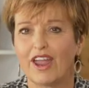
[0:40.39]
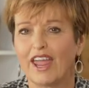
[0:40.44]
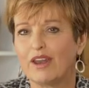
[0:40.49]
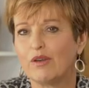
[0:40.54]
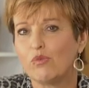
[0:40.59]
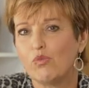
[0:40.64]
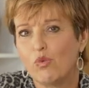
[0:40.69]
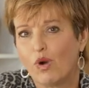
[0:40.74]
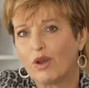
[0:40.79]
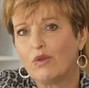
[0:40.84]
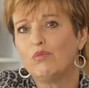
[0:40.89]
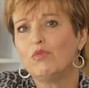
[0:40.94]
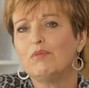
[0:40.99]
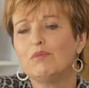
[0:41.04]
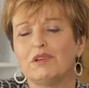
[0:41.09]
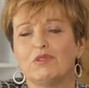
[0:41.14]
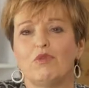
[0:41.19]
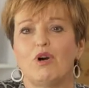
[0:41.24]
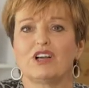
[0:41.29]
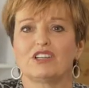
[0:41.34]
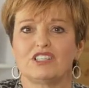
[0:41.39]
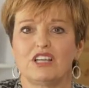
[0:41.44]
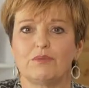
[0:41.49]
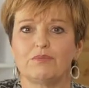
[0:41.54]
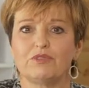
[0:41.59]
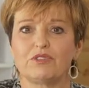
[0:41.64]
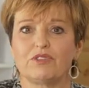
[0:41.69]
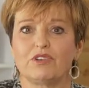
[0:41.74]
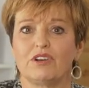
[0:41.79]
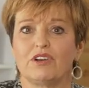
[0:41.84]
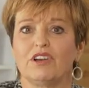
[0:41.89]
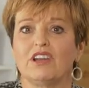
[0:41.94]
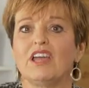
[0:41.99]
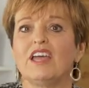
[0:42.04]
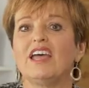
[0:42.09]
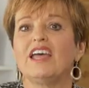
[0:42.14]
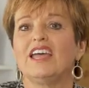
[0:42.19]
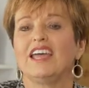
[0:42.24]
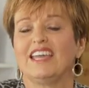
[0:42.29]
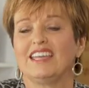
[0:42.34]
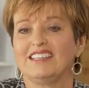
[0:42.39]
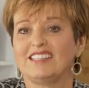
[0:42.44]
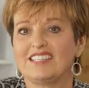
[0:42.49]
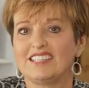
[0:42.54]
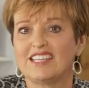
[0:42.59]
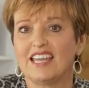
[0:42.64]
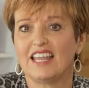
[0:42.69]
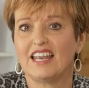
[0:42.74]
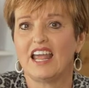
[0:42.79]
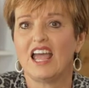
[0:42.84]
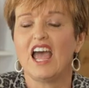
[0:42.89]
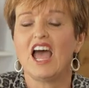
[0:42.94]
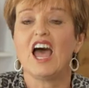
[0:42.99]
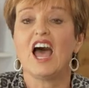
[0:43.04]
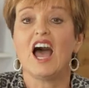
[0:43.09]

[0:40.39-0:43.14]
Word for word: And one woman walked up to her and said,